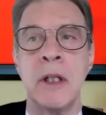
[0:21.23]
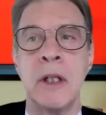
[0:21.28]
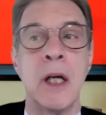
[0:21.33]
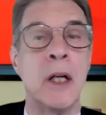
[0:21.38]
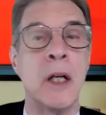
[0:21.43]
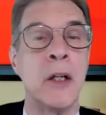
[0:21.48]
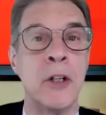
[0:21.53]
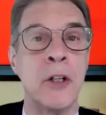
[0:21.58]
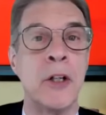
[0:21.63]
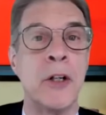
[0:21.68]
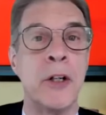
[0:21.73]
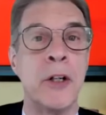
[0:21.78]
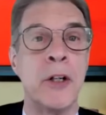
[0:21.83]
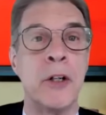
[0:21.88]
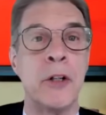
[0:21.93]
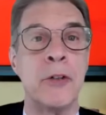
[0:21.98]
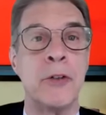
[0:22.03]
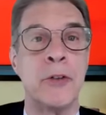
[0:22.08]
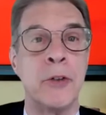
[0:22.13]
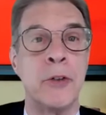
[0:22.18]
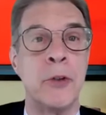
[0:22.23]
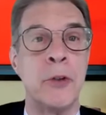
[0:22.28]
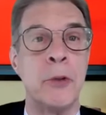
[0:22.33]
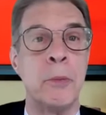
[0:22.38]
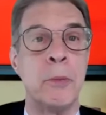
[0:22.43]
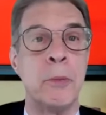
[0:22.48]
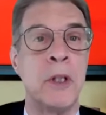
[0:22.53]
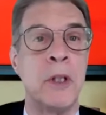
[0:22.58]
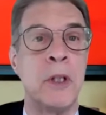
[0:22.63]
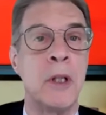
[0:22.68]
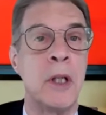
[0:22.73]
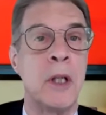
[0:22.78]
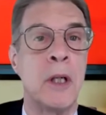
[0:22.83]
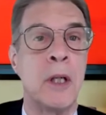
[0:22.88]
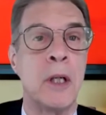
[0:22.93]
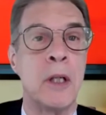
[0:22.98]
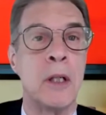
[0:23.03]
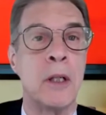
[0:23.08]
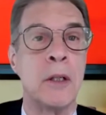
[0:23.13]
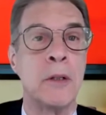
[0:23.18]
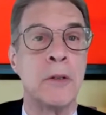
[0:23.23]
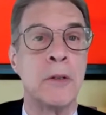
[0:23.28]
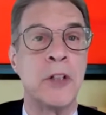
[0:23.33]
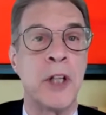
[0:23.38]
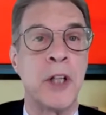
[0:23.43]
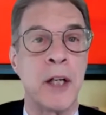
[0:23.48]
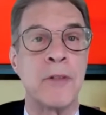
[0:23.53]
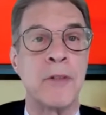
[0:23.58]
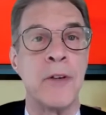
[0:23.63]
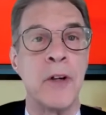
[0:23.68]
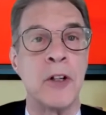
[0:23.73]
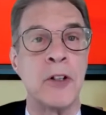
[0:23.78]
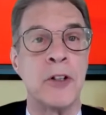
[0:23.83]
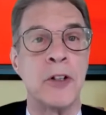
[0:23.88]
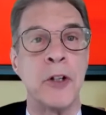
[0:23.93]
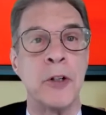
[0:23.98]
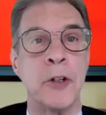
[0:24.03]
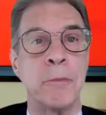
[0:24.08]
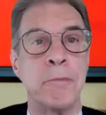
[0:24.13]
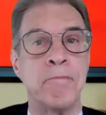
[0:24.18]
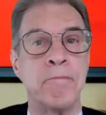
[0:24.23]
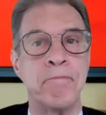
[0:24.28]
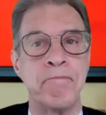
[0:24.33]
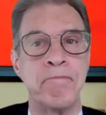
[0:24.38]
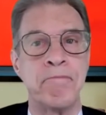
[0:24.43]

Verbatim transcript: under your Zoom chat function.